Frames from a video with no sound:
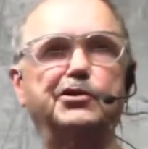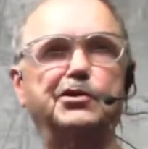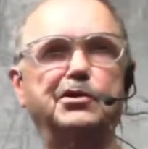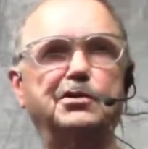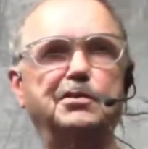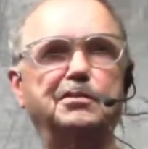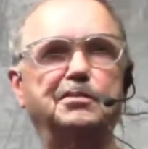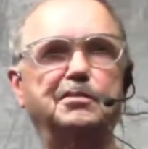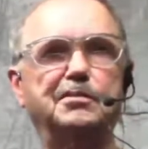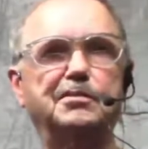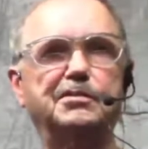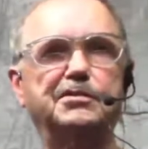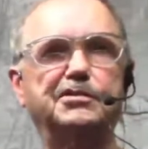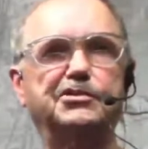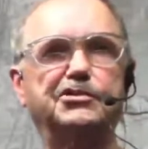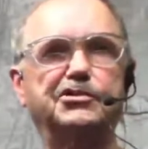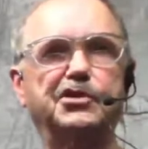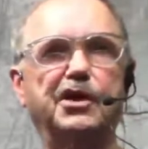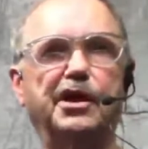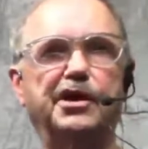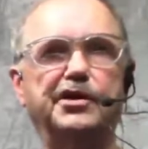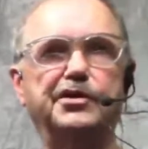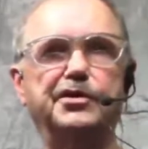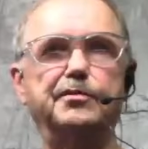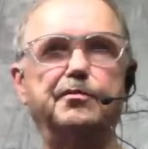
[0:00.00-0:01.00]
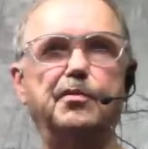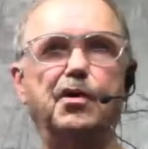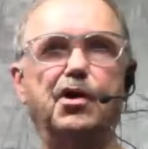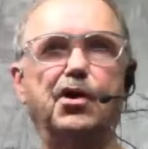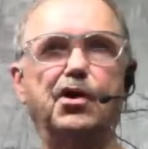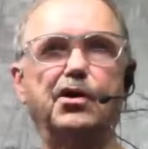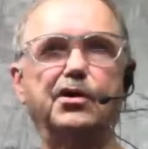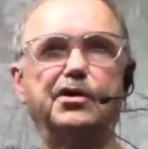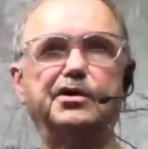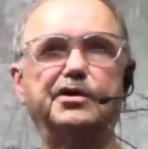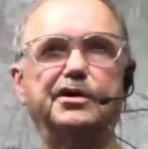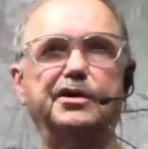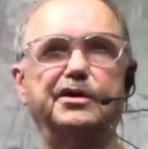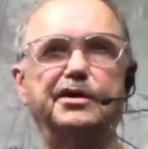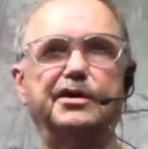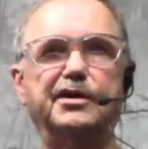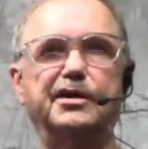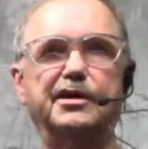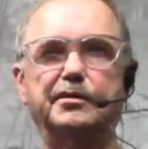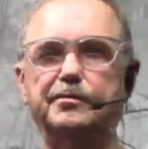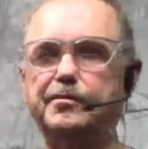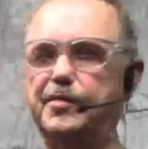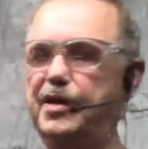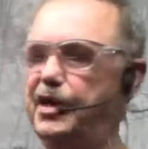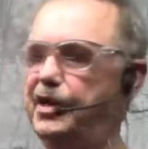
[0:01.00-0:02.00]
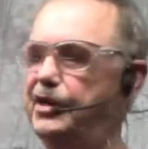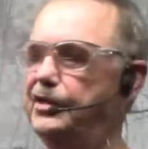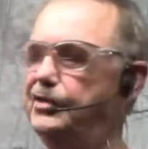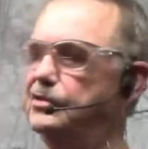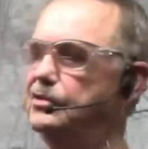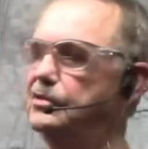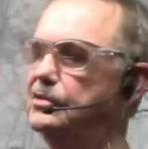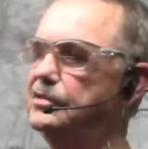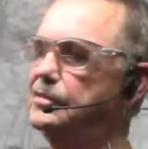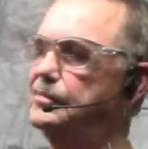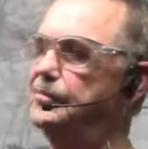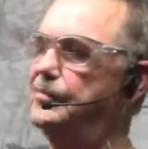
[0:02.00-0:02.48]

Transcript: You slide the bar in and out manually.